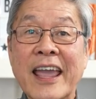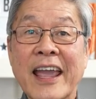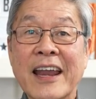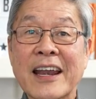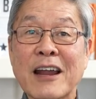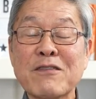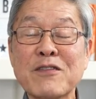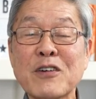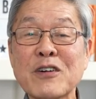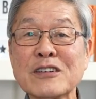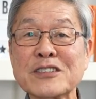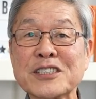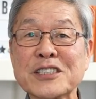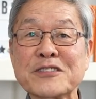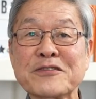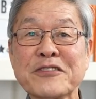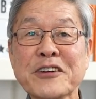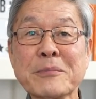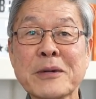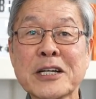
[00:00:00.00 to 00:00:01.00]
and our focus
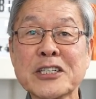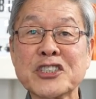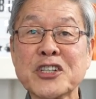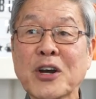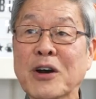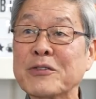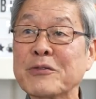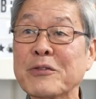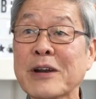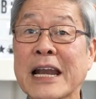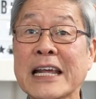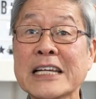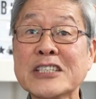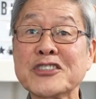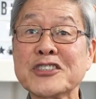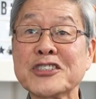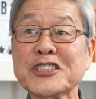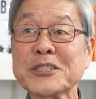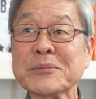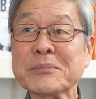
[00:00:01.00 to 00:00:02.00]
is very much on
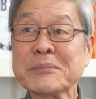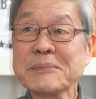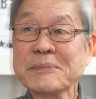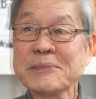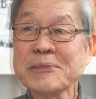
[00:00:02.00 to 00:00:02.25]
relationship.